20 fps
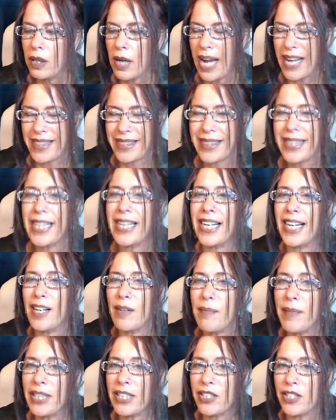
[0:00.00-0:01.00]
I think I
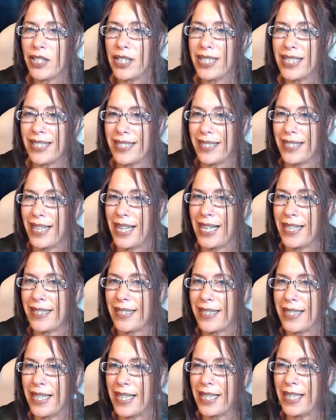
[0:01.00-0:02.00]
mentioned this
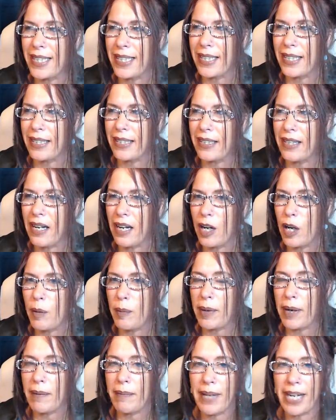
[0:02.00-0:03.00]
last night. Um,
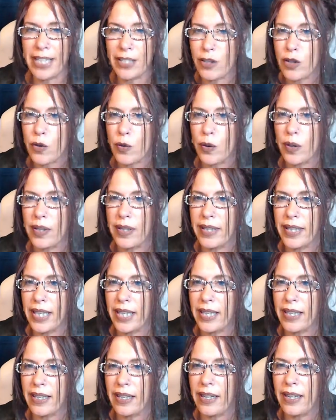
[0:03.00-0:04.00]
but I'm not sure
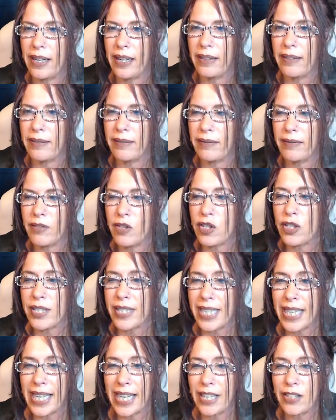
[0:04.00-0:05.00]
that uh, just
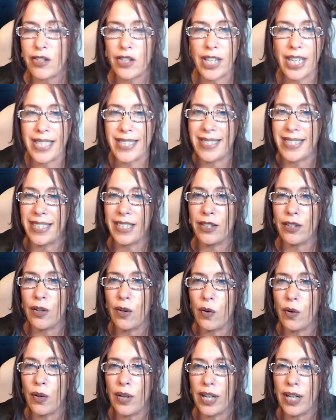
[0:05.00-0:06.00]
in case you guys didn't
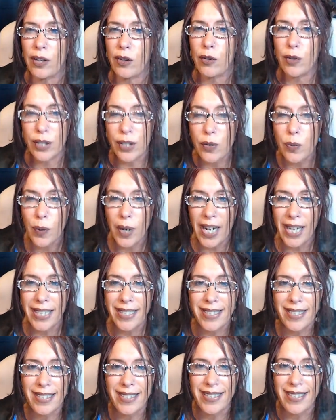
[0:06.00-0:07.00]
know that Chris
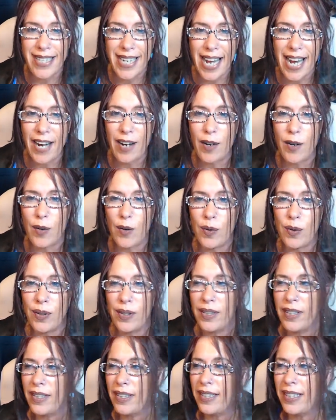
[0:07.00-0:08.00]
Watts is now
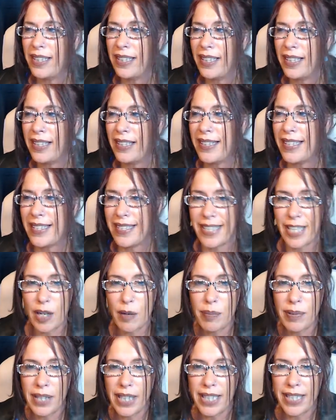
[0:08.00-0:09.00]
the same
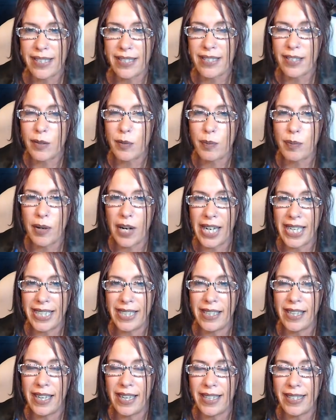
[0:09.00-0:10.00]
place as
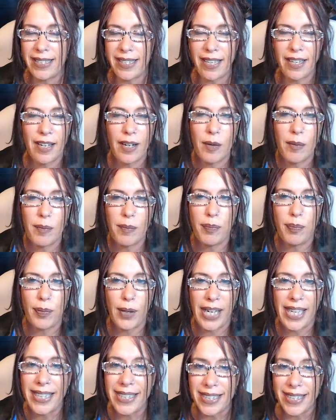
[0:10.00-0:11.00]
Brian as uh,
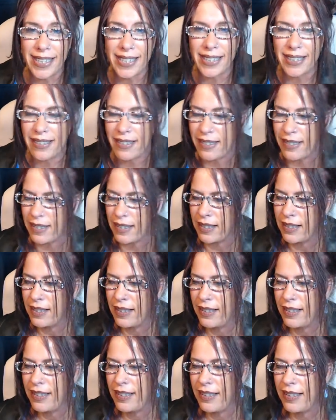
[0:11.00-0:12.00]
Brandon is.
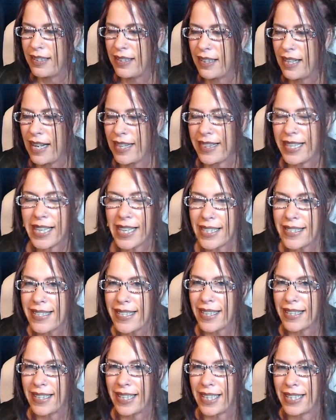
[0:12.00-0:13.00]
I think I
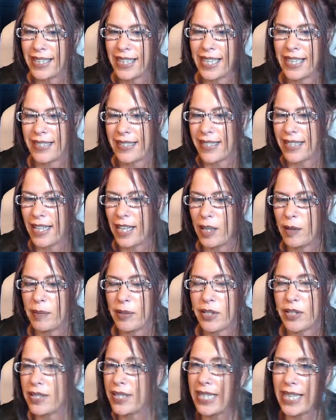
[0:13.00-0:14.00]
said that last night,
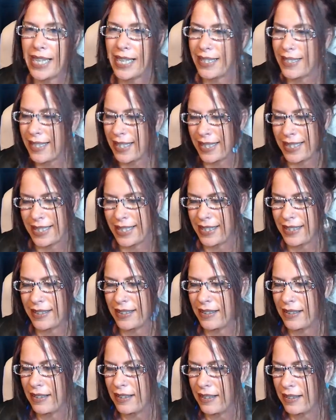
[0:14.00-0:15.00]
but just in case I didn't.